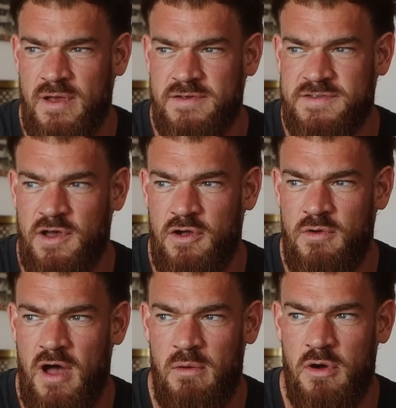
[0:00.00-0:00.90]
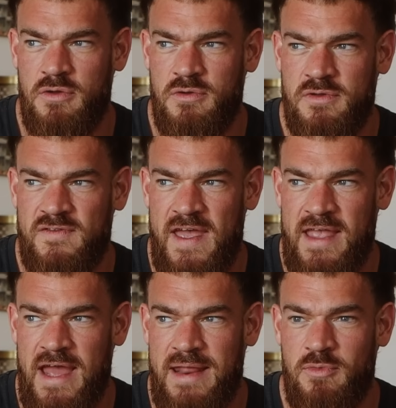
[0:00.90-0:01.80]
So I won't
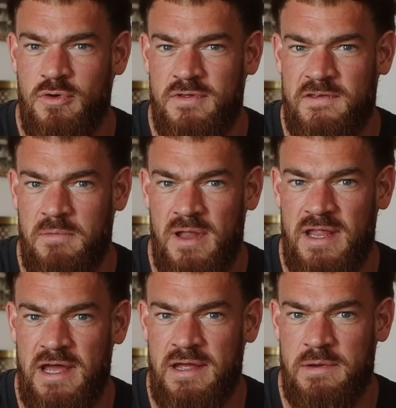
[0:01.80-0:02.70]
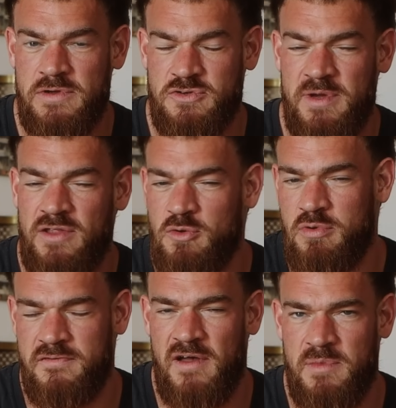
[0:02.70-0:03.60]
take any more until Monday, which will be a
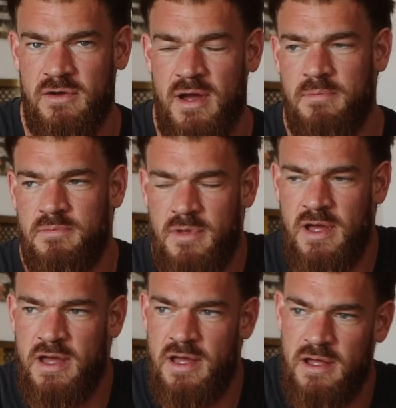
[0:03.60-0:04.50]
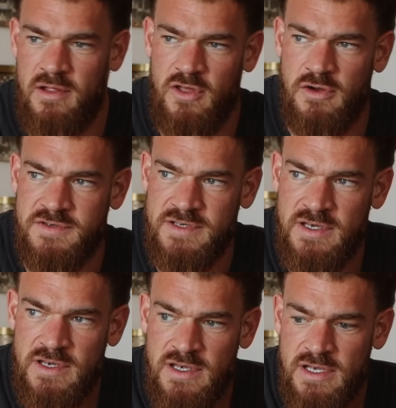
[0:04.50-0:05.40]
0.5 milligram dose.
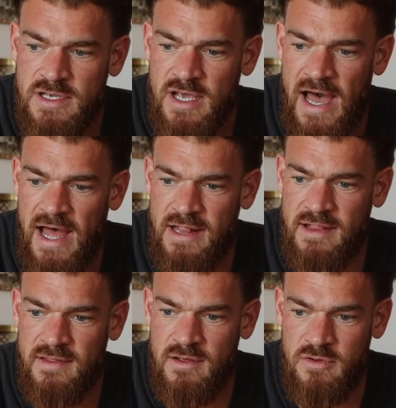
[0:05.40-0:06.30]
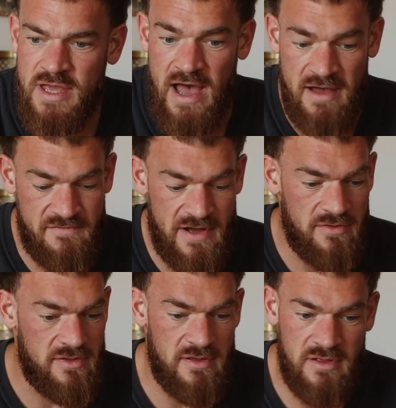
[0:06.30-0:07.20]
And yeah, I've
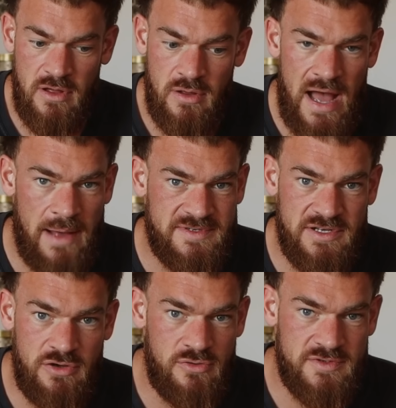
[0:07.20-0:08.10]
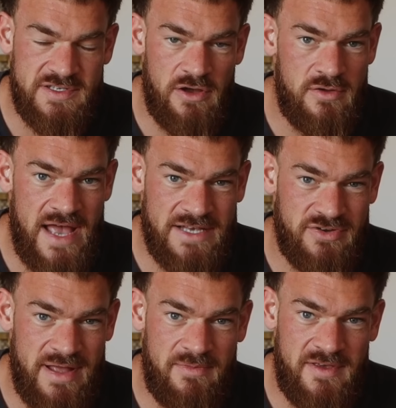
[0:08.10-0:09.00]
found absolute slowed
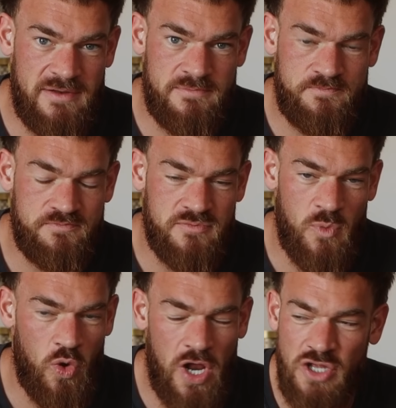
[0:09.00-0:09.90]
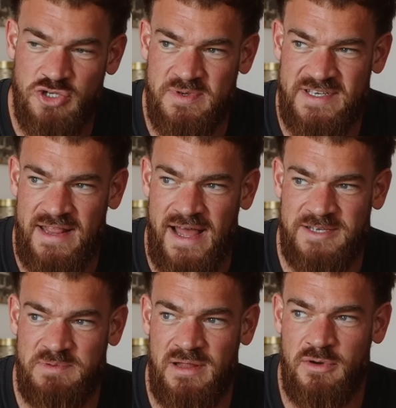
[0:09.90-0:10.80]
gastric emptying. 100%. That
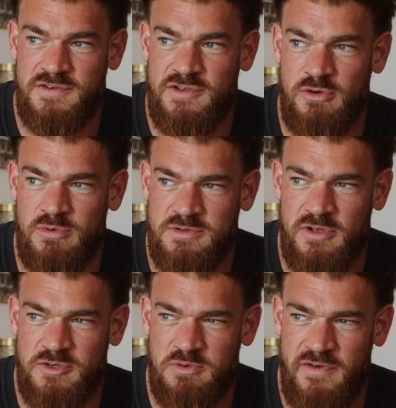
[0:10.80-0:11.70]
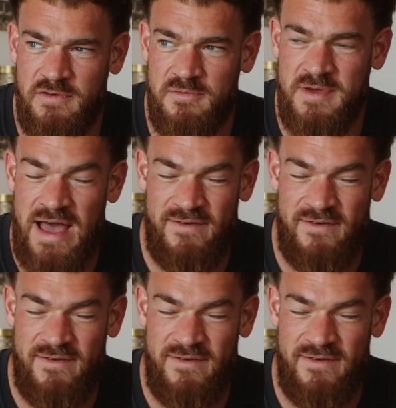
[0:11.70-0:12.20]
has been the most noticeable thing for me.